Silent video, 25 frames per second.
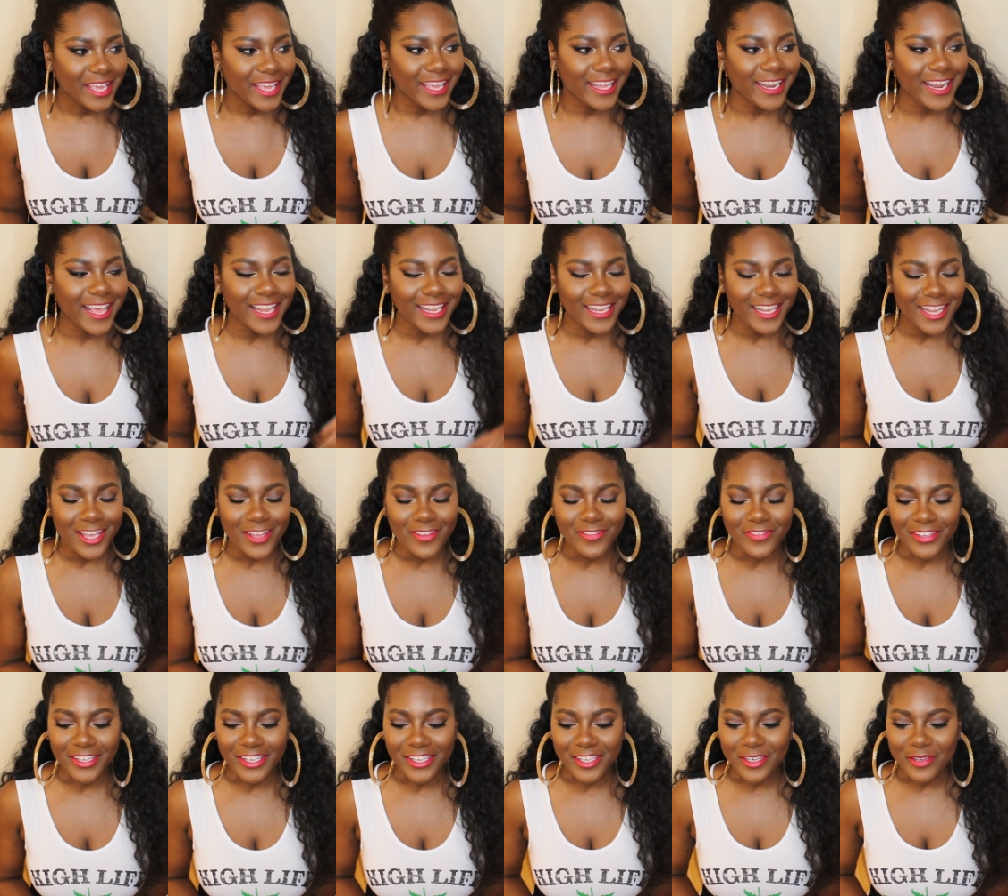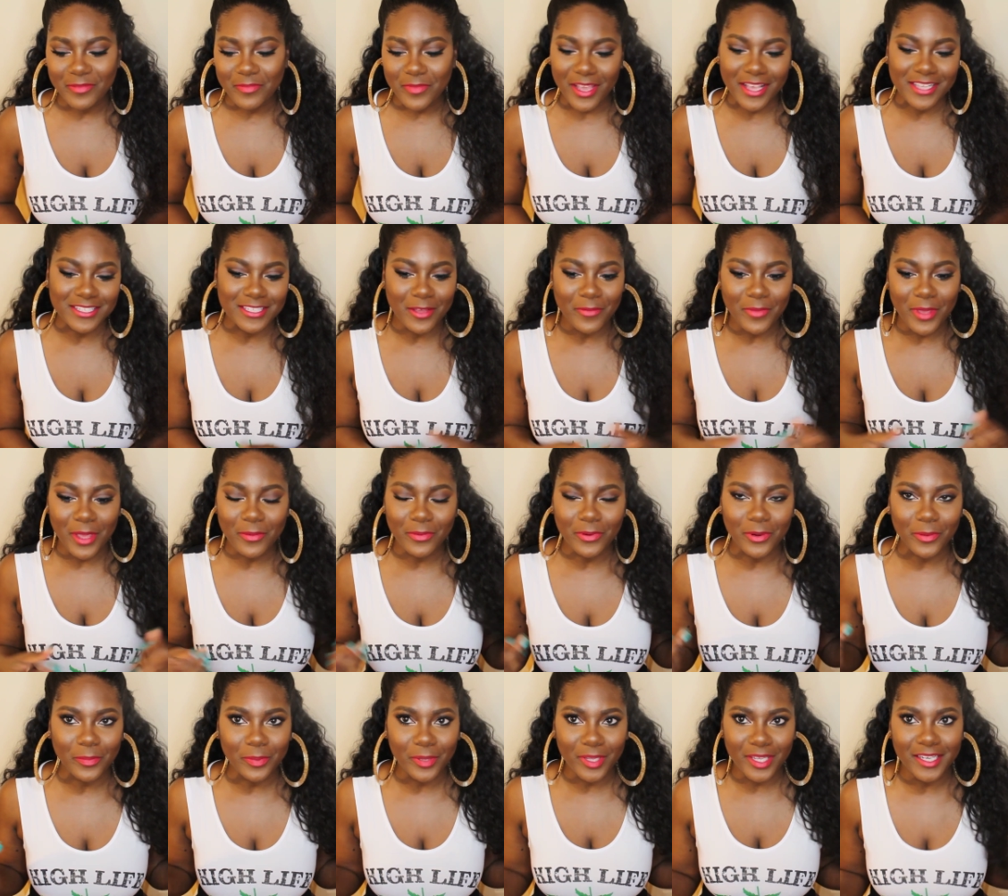and I love it because I'm able
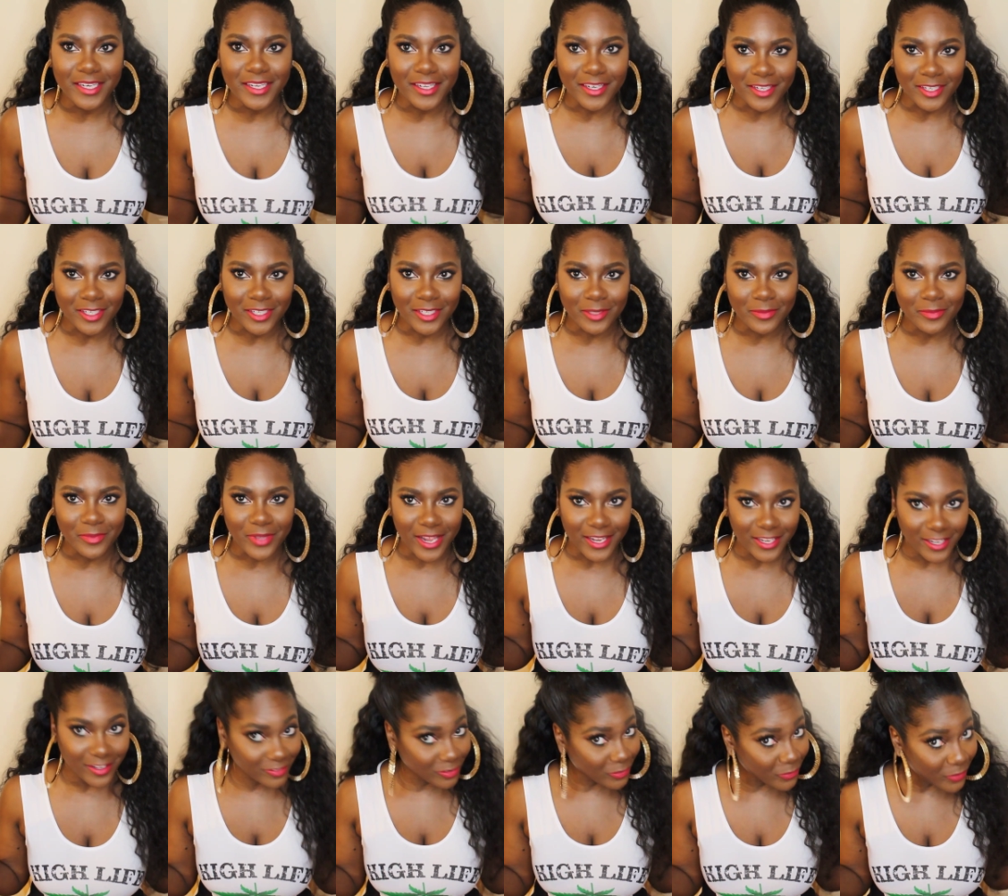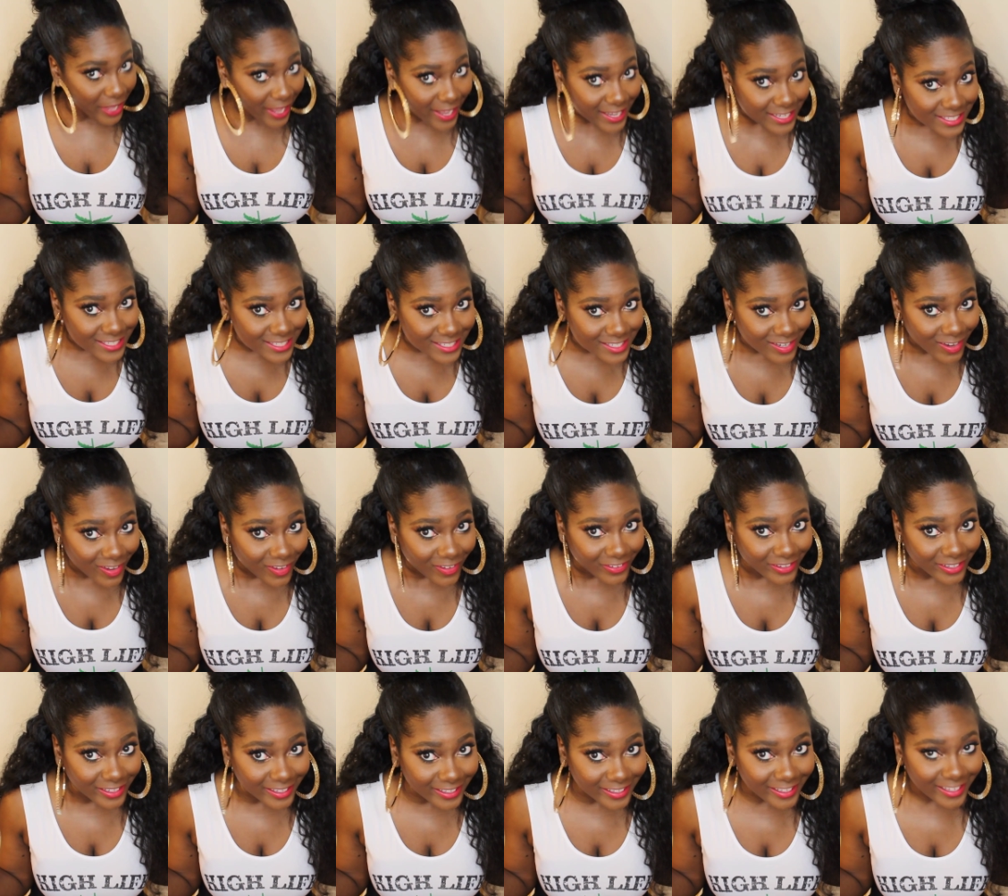to pin it up I love the way I
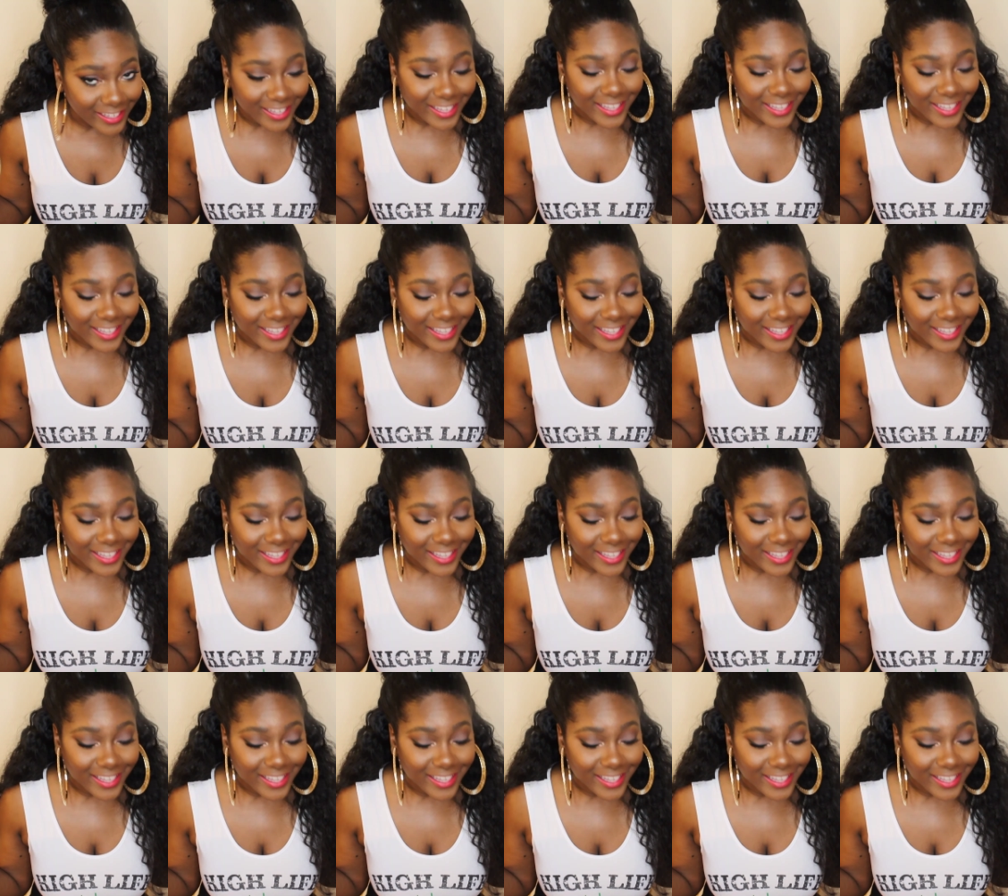installed it